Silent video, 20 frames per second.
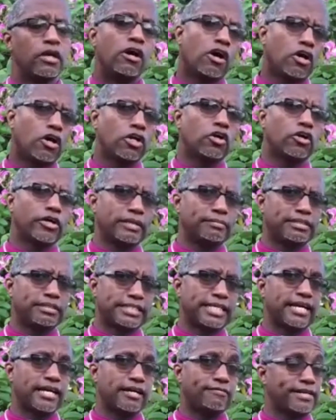Our Lord
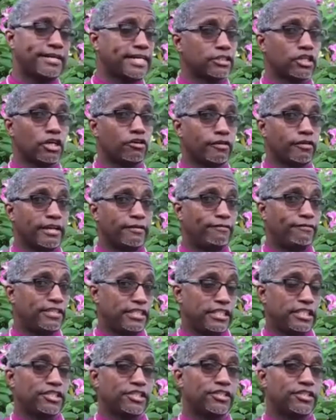Himself, as our great
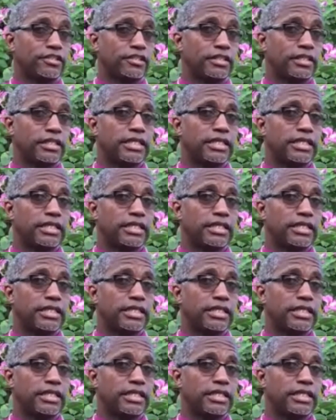physician,